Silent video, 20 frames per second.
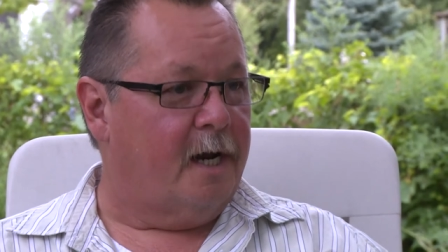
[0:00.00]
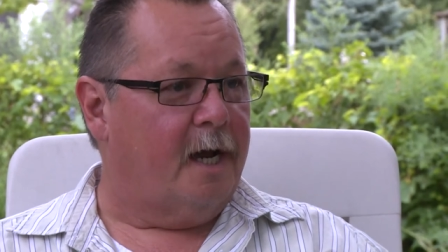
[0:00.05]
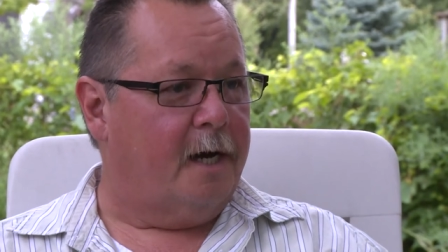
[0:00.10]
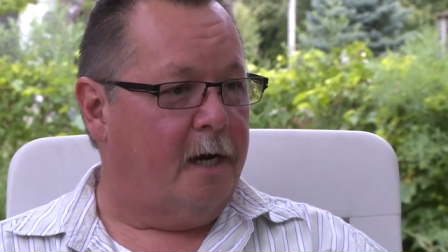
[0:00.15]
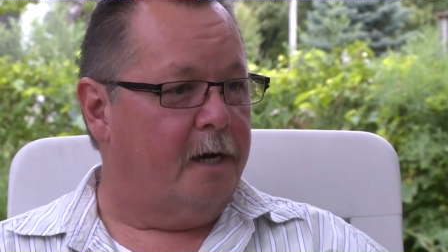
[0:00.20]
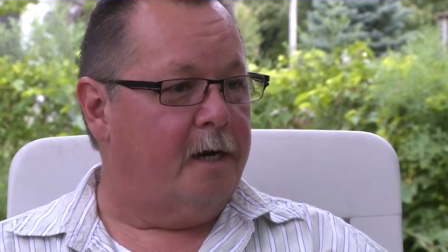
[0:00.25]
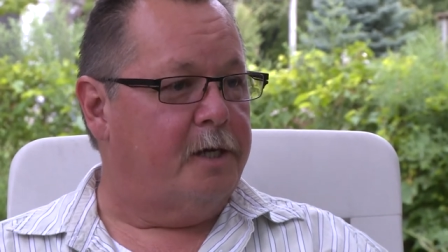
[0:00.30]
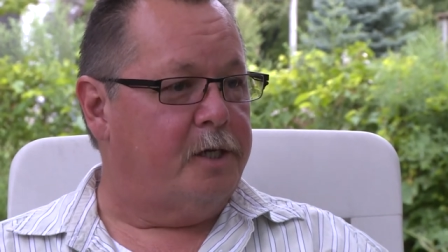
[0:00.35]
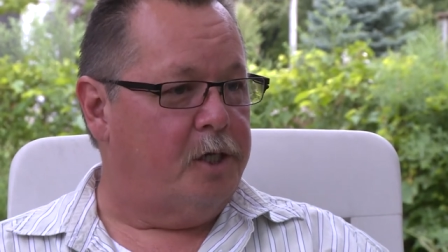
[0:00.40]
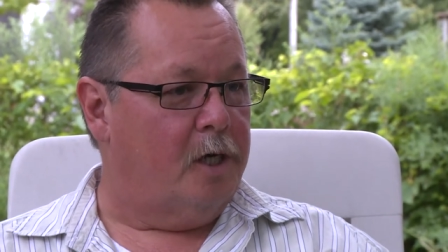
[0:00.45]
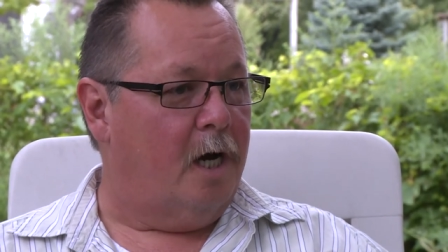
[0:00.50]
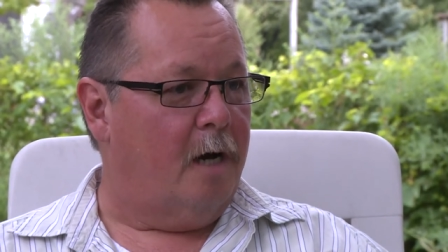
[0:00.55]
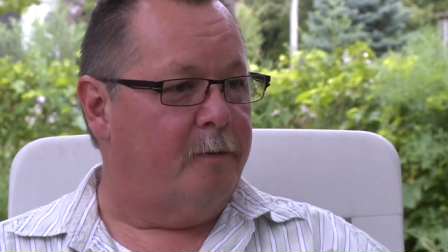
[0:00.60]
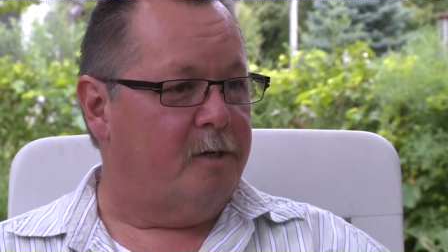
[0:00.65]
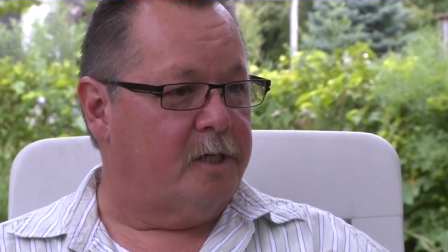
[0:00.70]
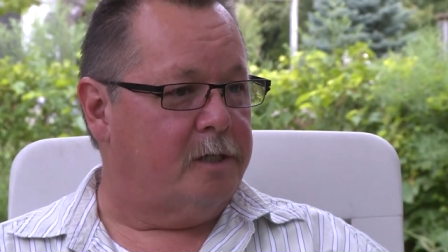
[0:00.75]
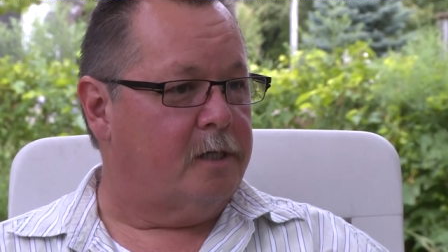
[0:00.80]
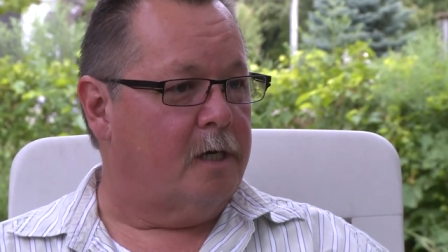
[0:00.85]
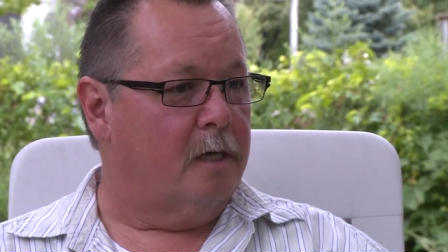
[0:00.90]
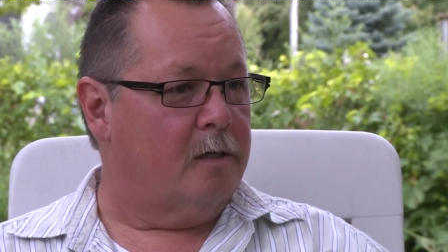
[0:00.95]
I got a job
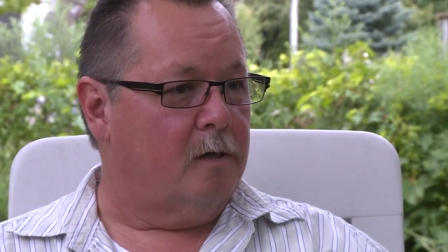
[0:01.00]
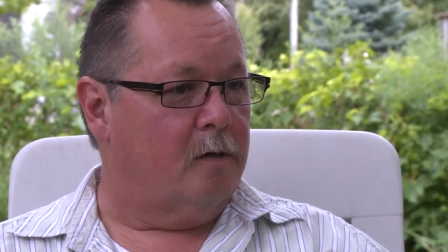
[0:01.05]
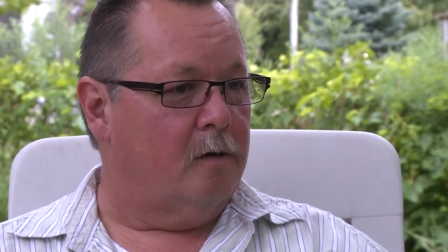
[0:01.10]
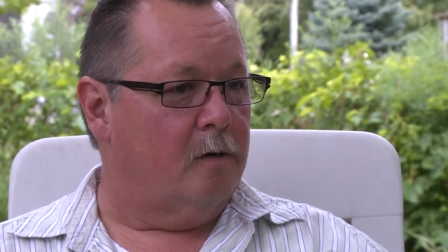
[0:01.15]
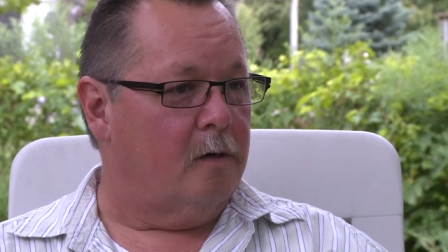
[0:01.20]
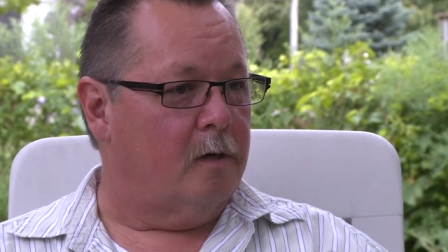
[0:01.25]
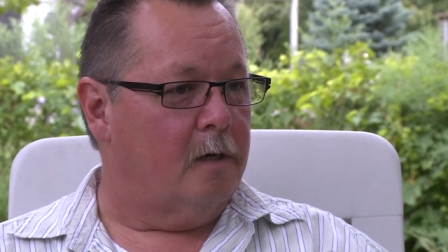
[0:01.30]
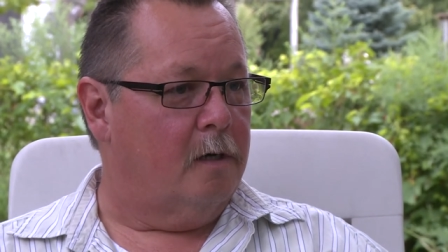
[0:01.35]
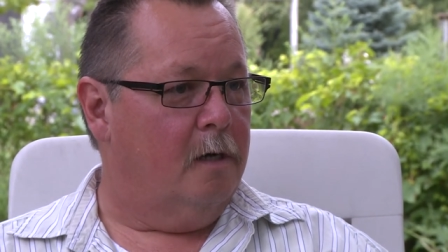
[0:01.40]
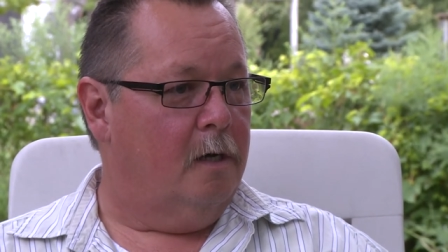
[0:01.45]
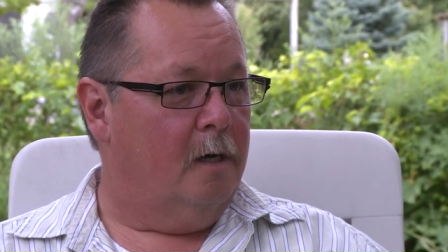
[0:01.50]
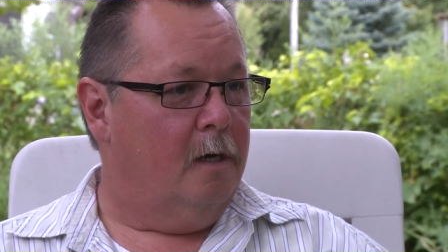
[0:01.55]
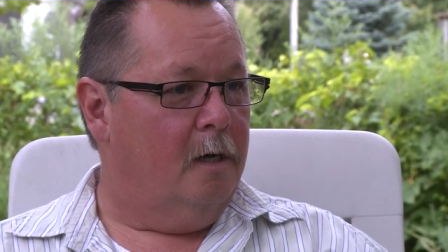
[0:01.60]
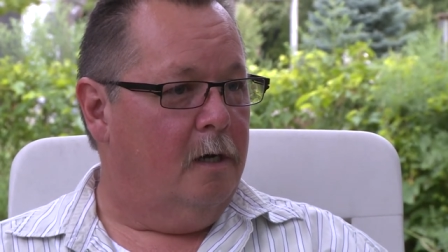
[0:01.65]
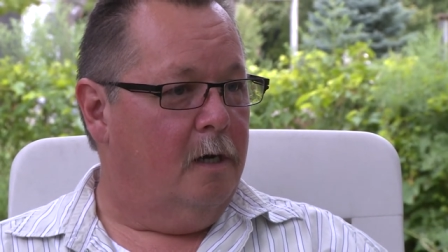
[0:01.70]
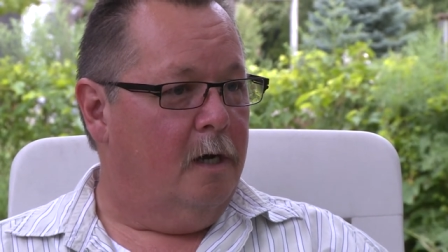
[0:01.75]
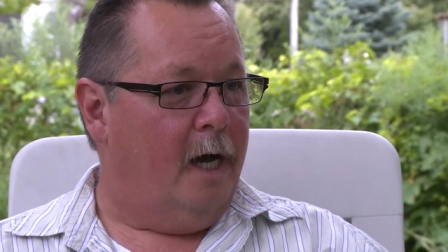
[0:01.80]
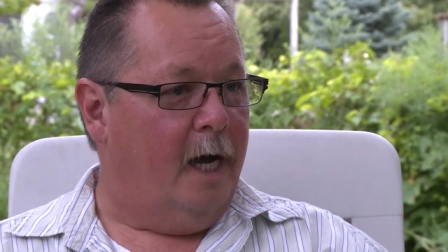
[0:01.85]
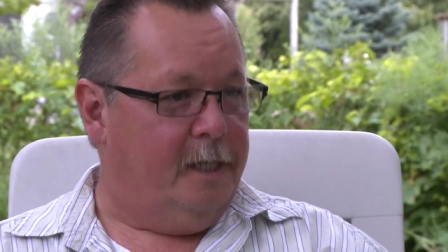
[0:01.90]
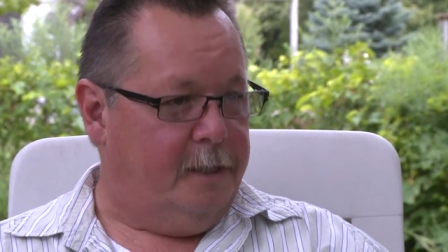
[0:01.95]
at Suncor,
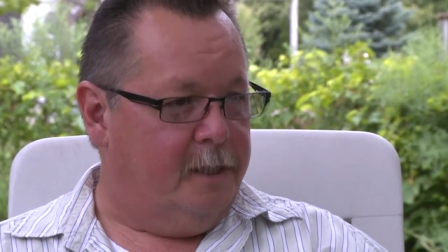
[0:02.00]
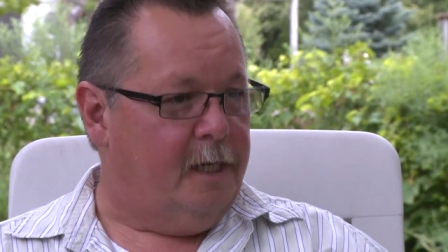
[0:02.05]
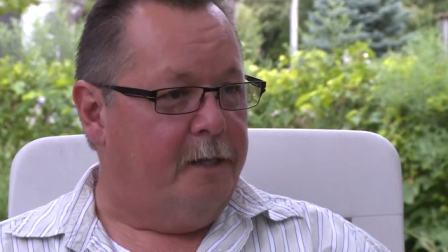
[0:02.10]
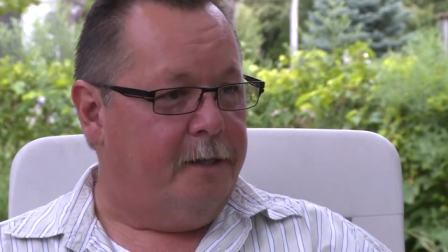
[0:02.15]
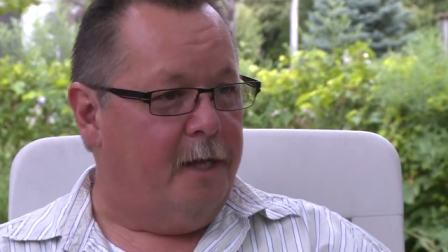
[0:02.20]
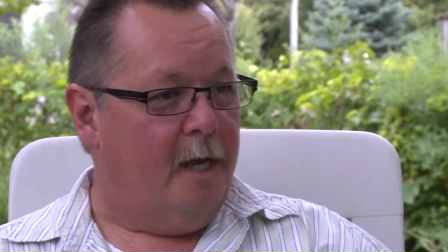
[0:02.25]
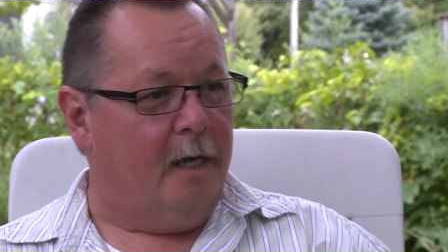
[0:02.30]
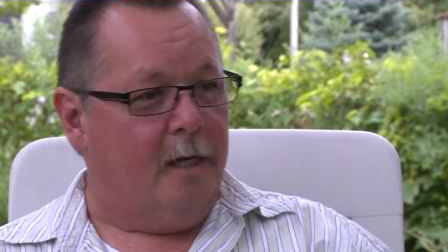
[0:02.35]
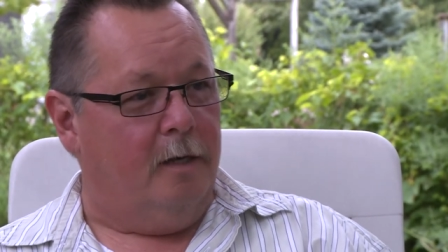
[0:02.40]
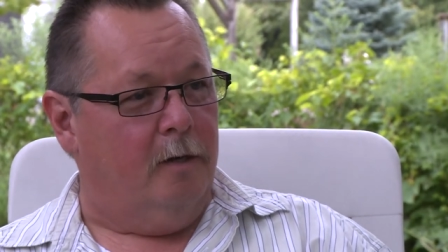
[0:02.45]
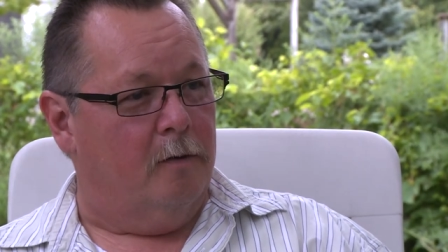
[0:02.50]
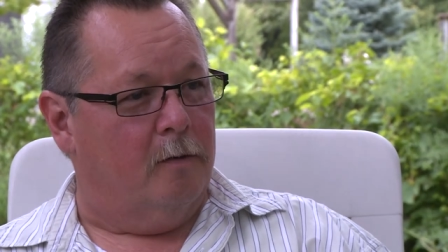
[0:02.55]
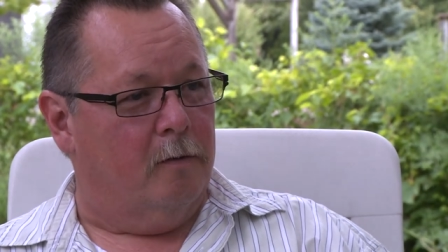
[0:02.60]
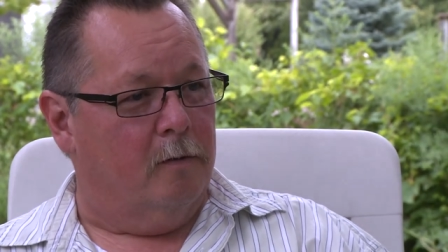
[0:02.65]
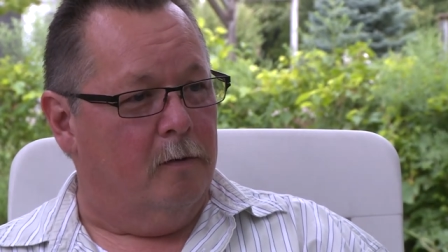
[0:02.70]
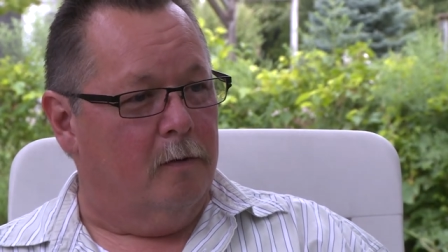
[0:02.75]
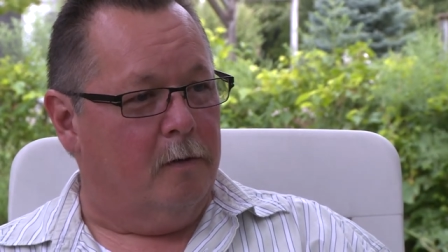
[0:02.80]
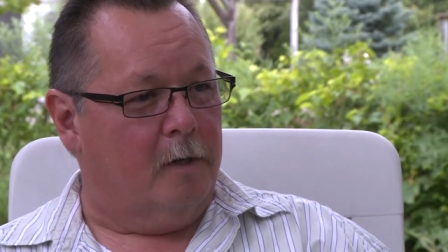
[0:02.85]
I'd say, thank you.